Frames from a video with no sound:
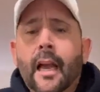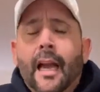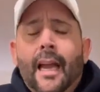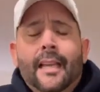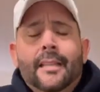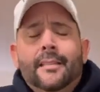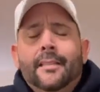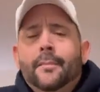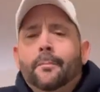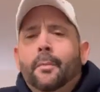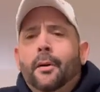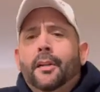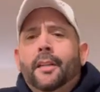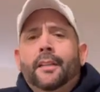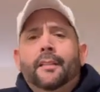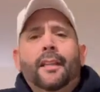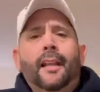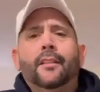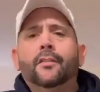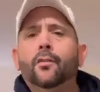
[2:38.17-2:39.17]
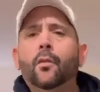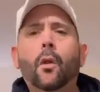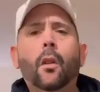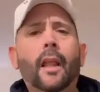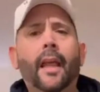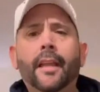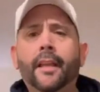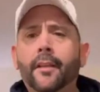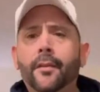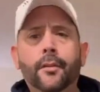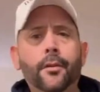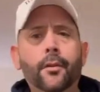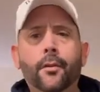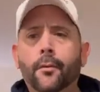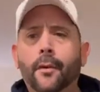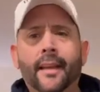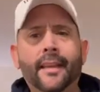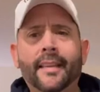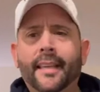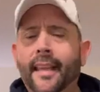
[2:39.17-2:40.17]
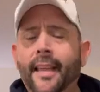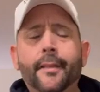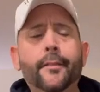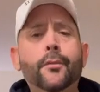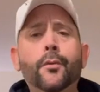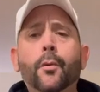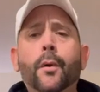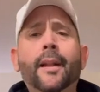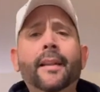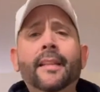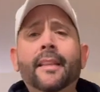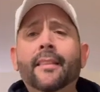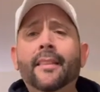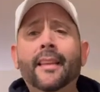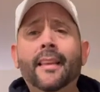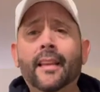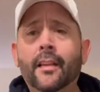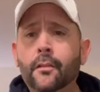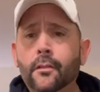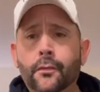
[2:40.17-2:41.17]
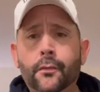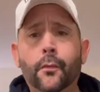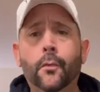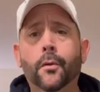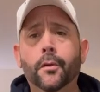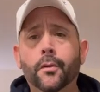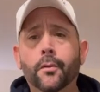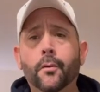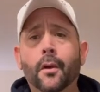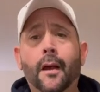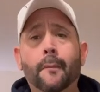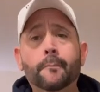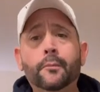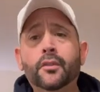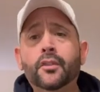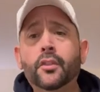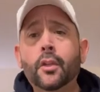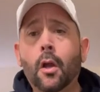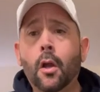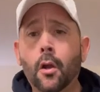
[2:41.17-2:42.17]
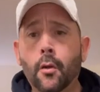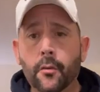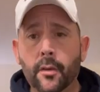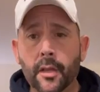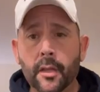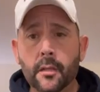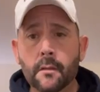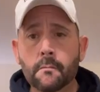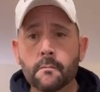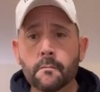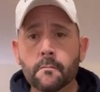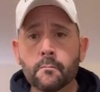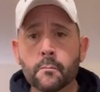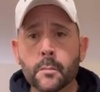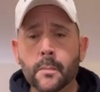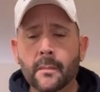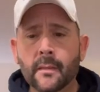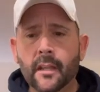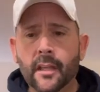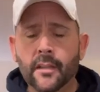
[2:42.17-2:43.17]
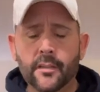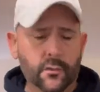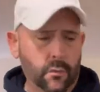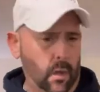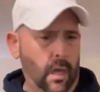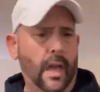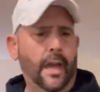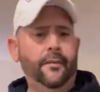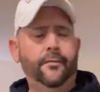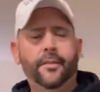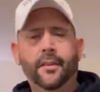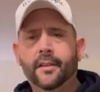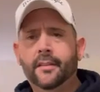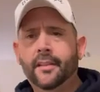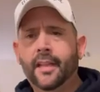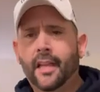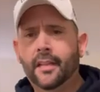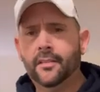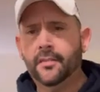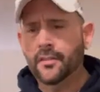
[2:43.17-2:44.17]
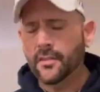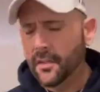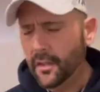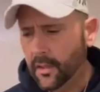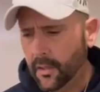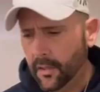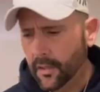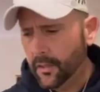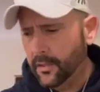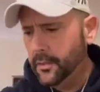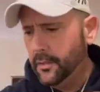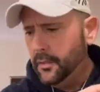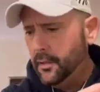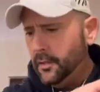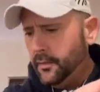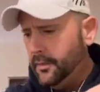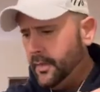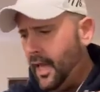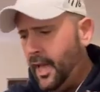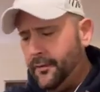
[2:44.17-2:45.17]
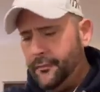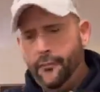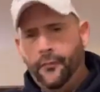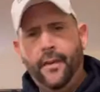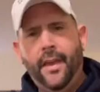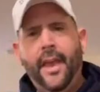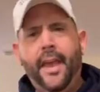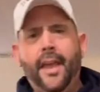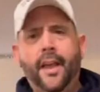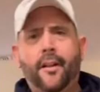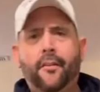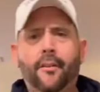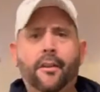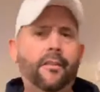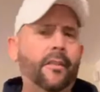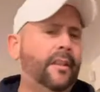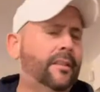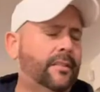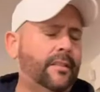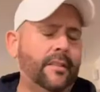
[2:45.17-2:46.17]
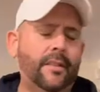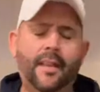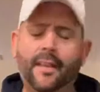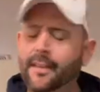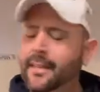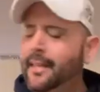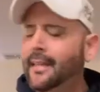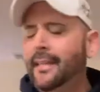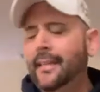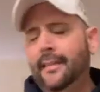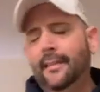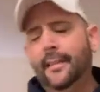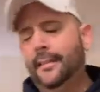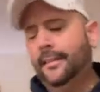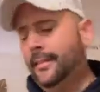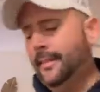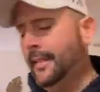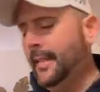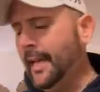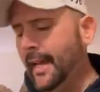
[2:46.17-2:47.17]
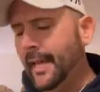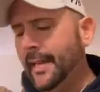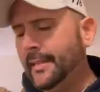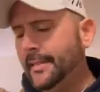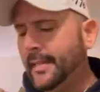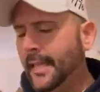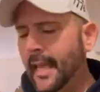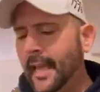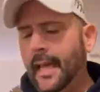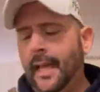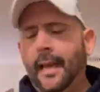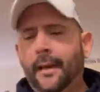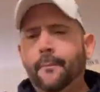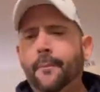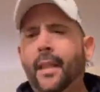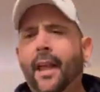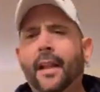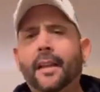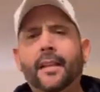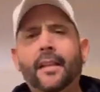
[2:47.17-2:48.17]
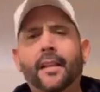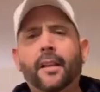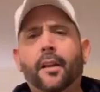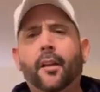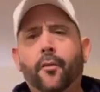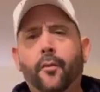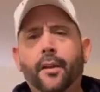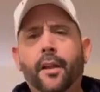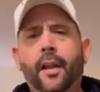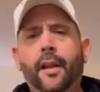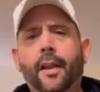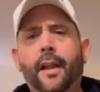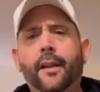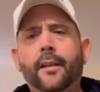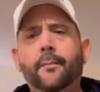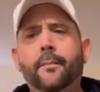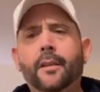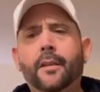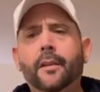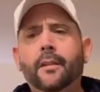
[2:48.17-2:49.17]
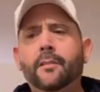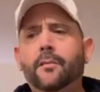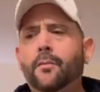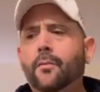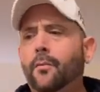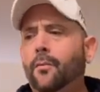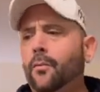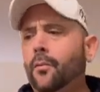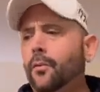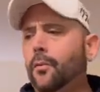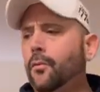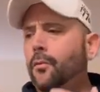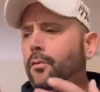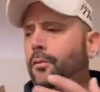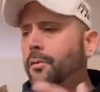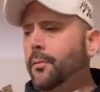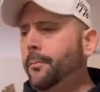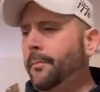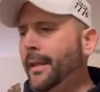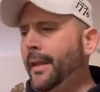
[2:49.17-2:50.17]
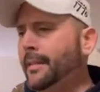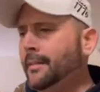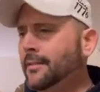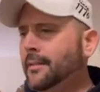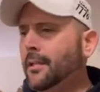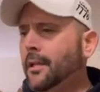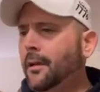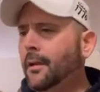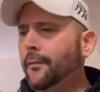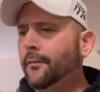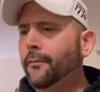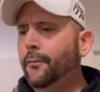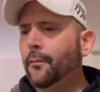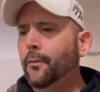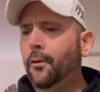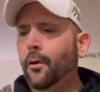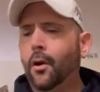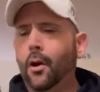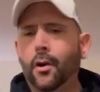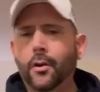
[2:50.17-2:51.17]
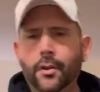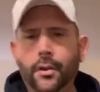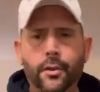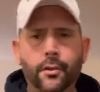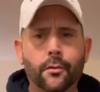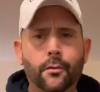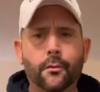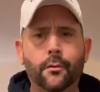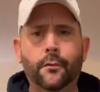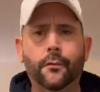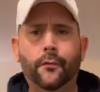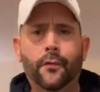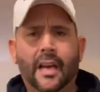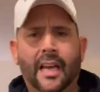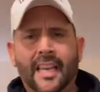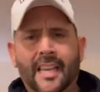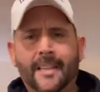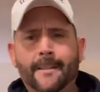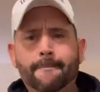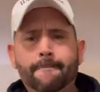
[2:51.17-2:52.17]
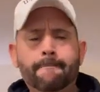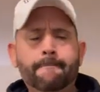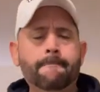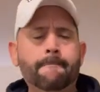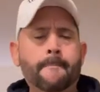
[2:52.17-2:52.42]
I said, buddy, that's all I can do. I can't do anything else for you. I'm sorry. He's. well, I think that's uh, uh not fair and this and that. Listen, guys, I, am not here to create enemies or, or debate stuff or argue and fight.